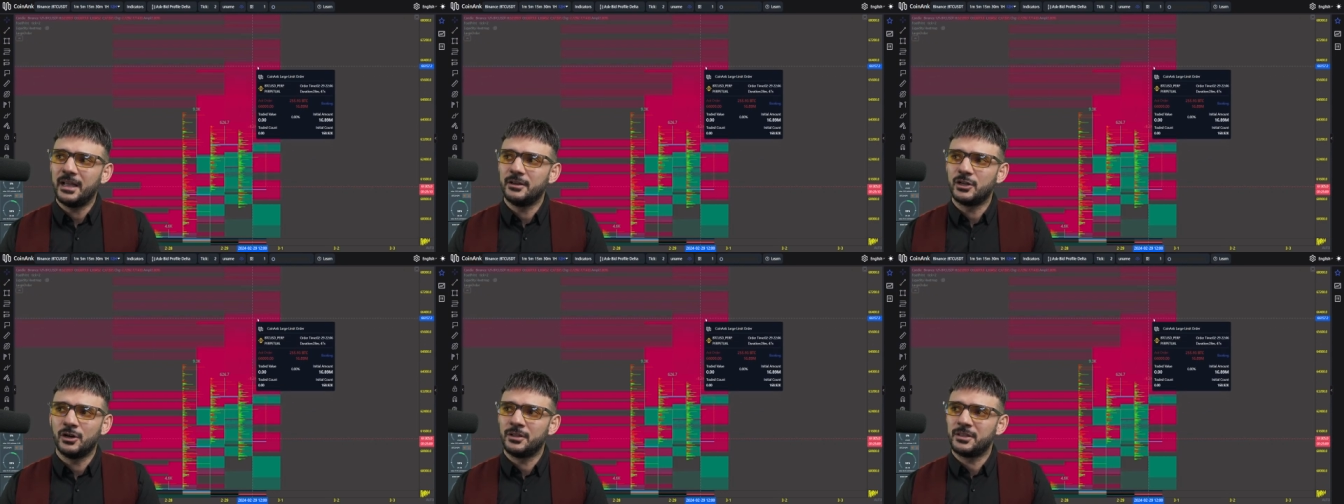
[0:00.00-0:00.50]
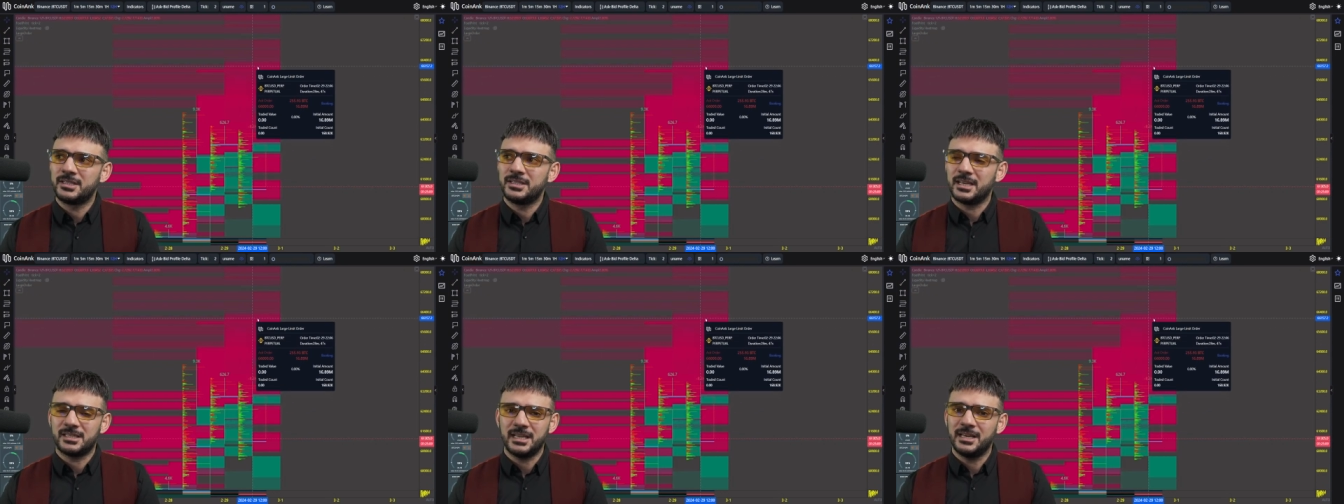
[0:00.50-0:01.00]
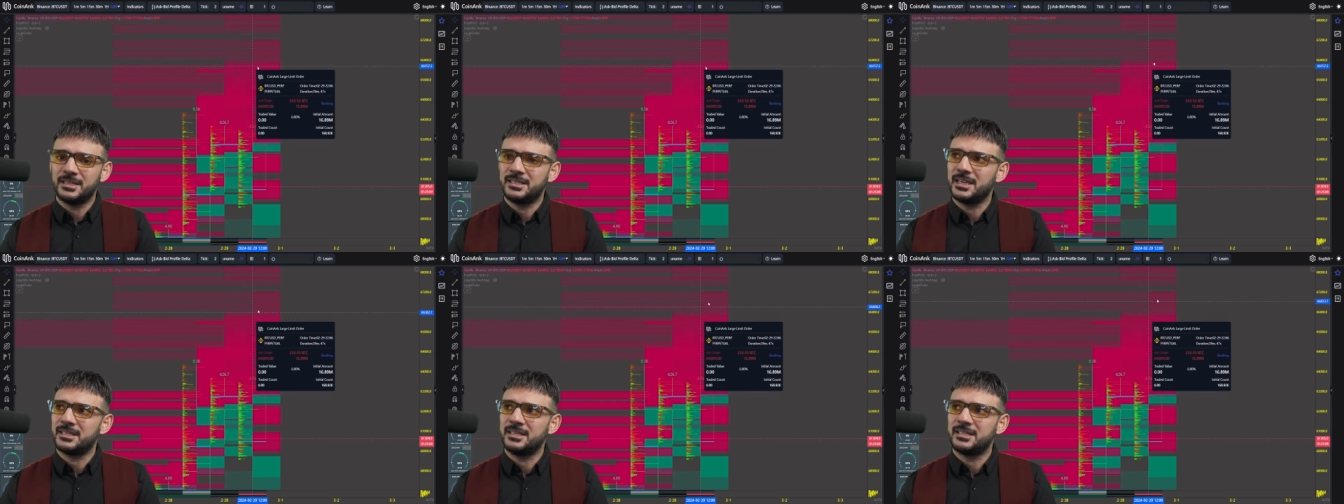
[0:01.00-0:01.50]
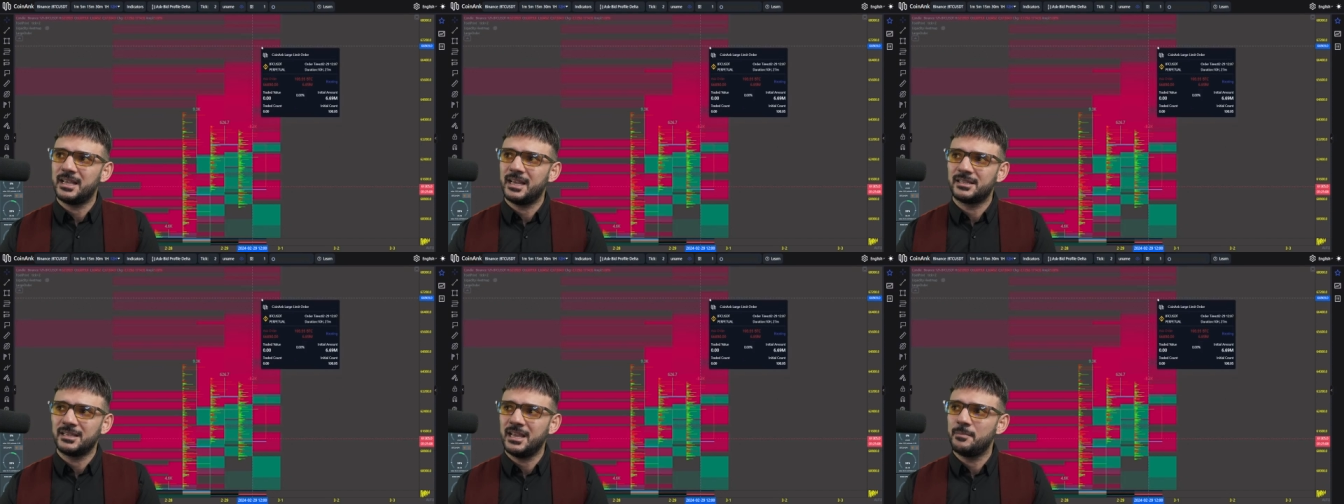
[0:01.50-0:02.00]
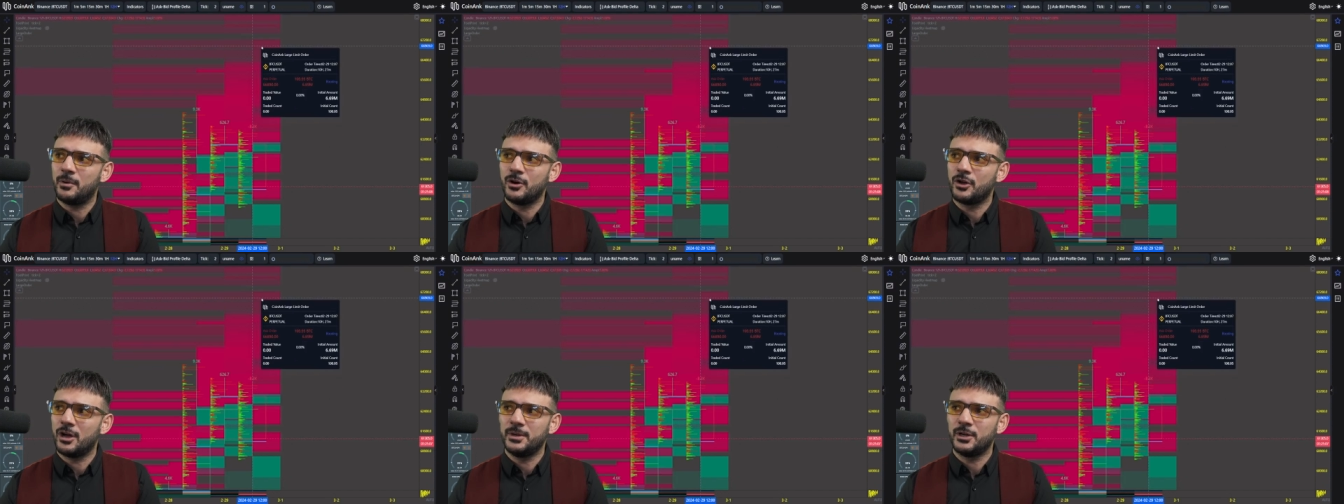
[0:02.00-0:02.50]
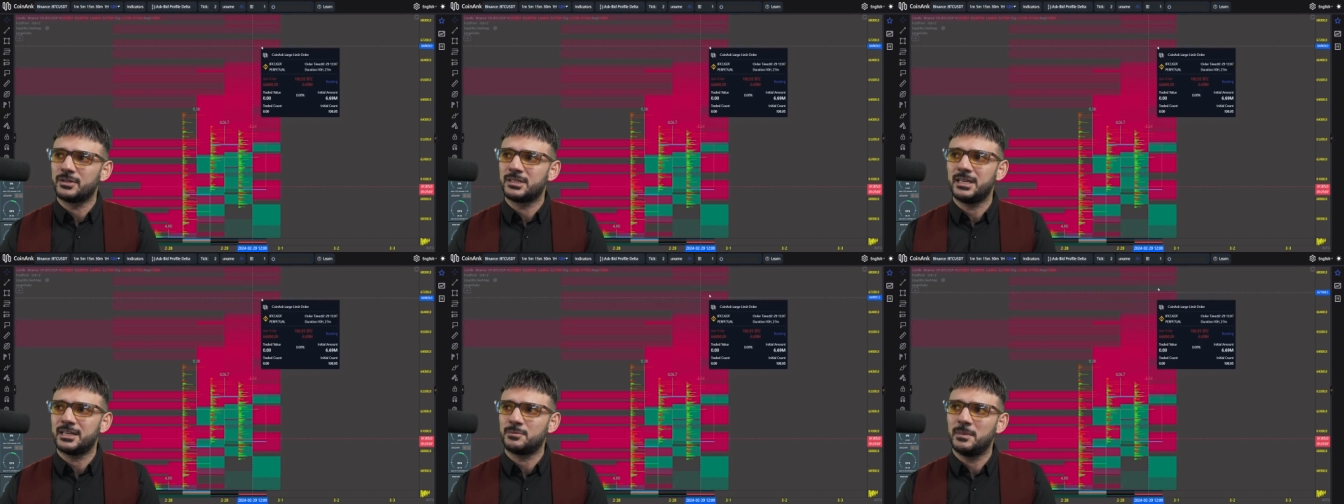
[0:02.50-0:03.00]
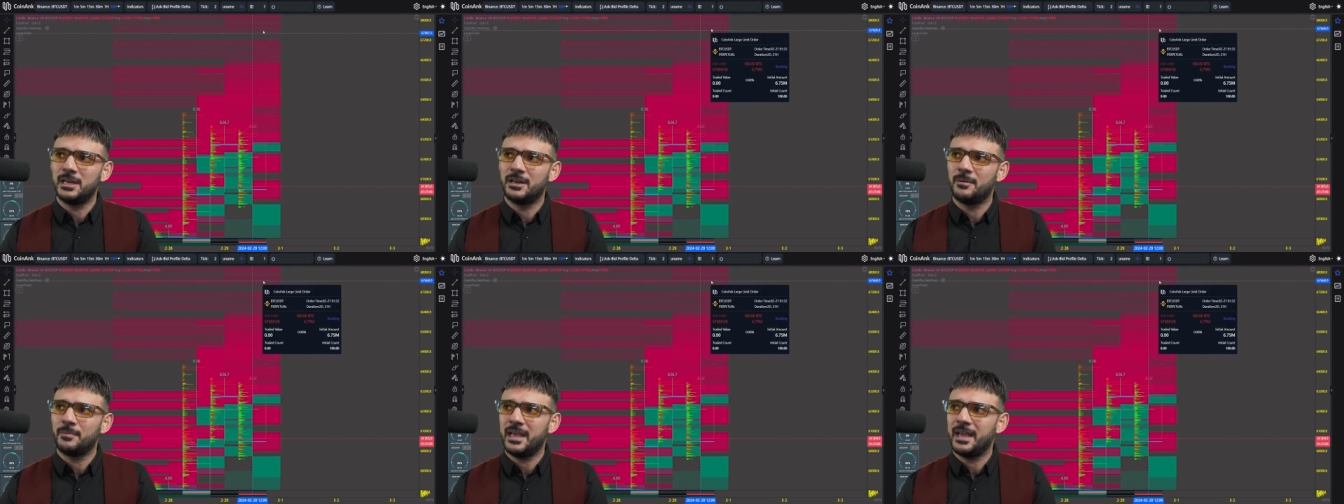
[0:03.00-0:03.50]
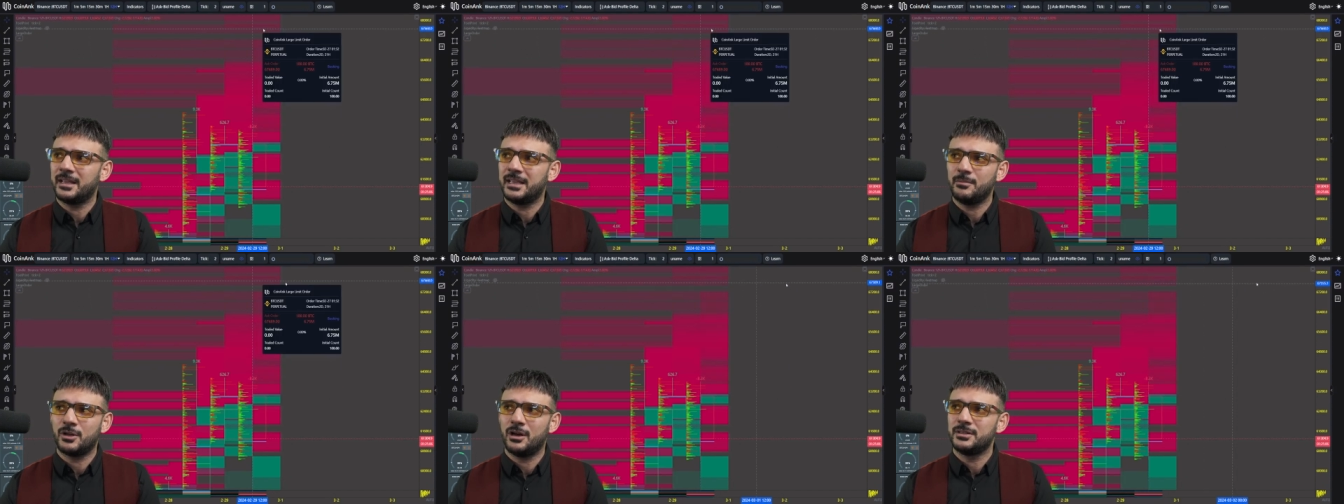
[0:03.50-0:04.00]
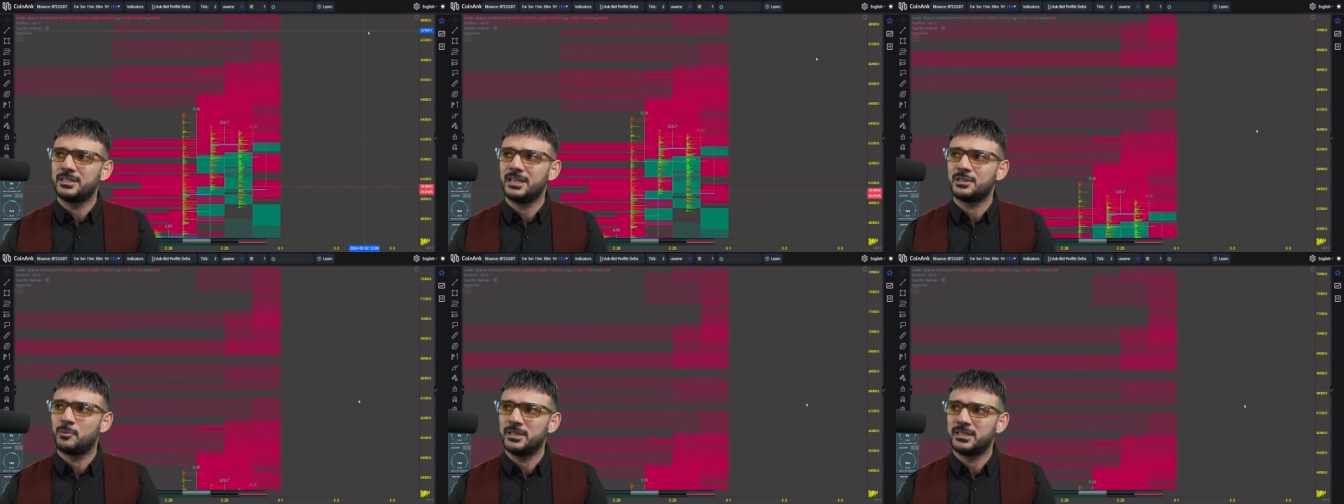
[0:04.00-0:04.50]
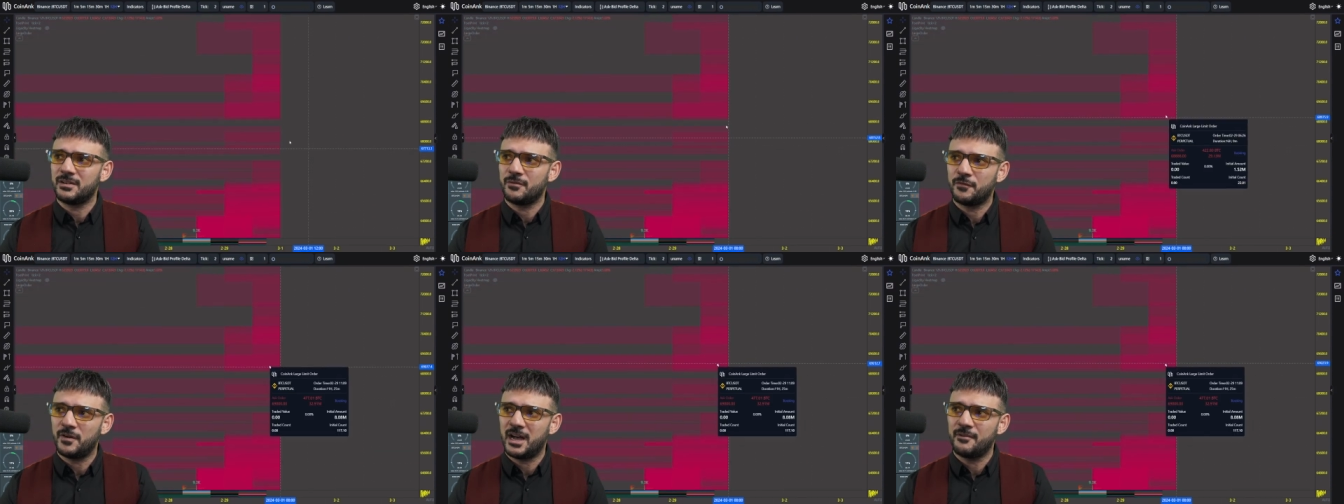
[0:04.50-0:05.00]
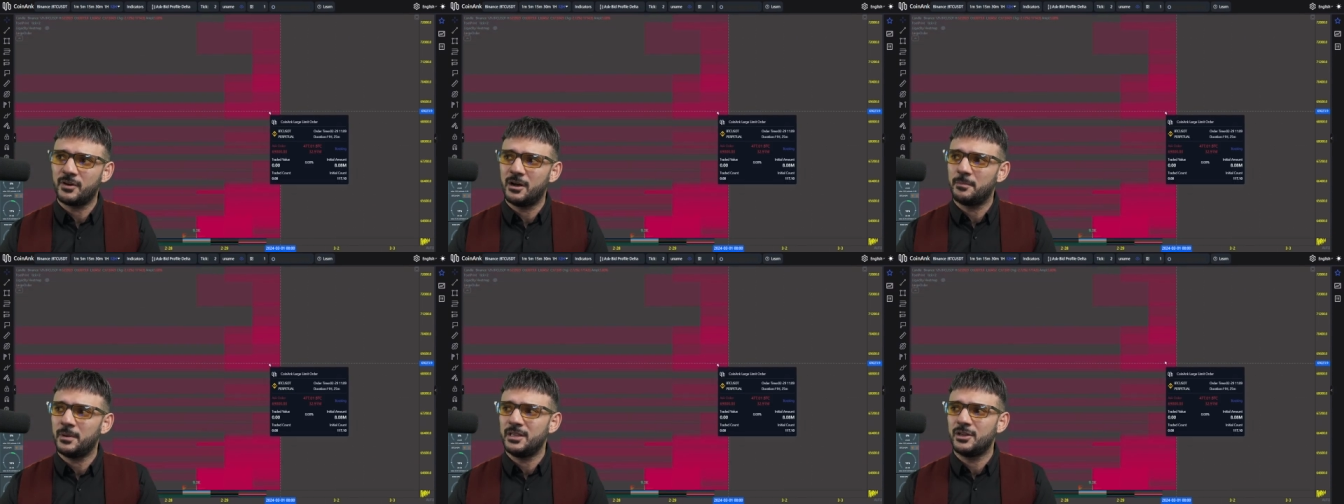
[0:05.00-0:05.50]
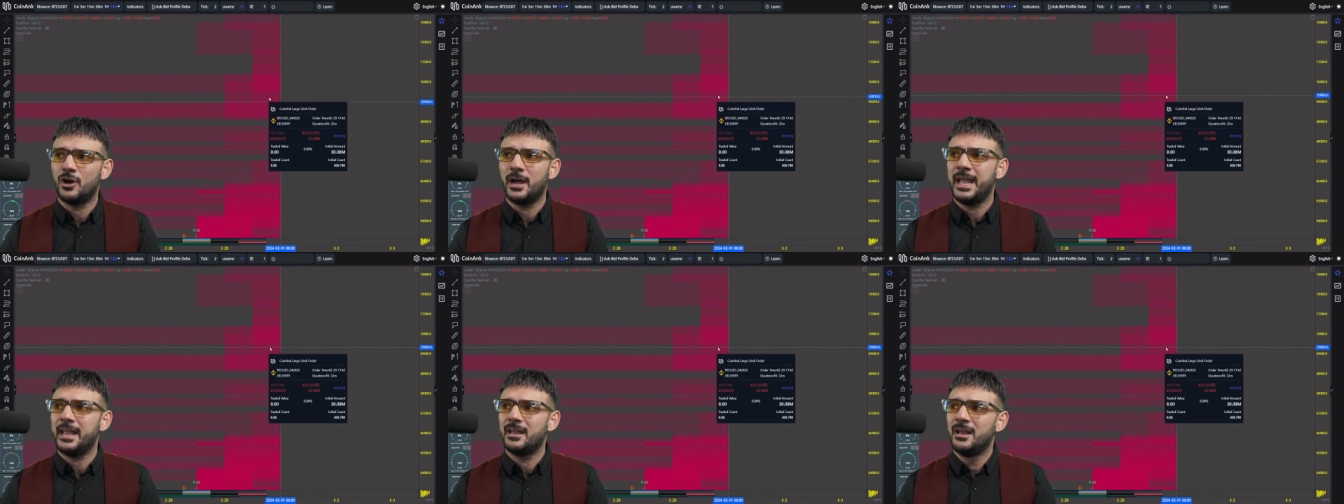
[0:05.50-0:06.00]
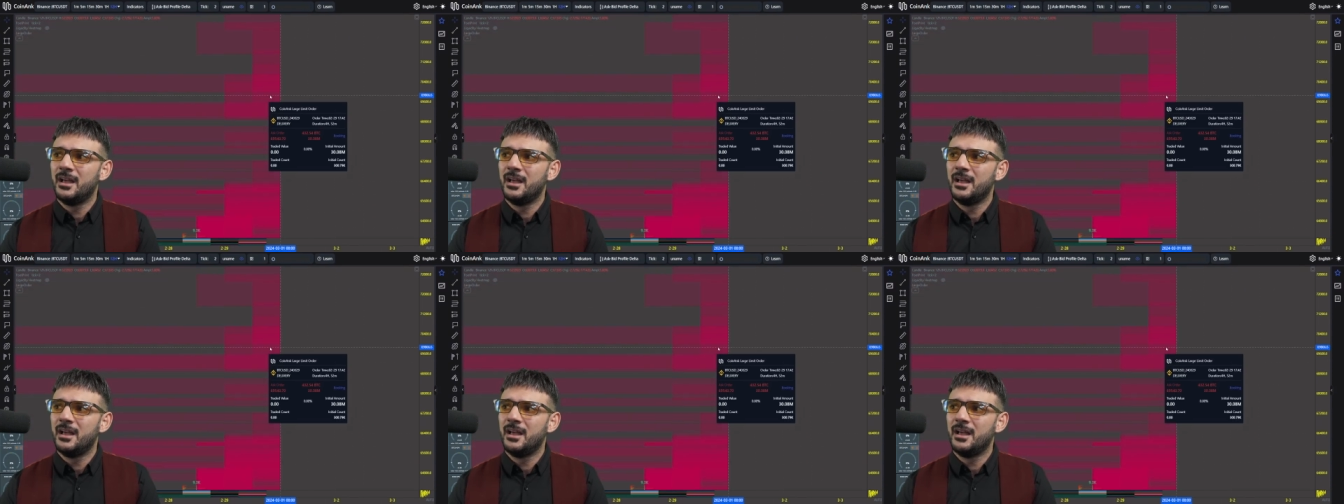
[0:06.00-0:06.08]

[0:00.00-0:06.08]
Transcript: You got another 16 at 66. Keep on going. You got 6 million up there. Keep going 6.75. Up here, you got 8.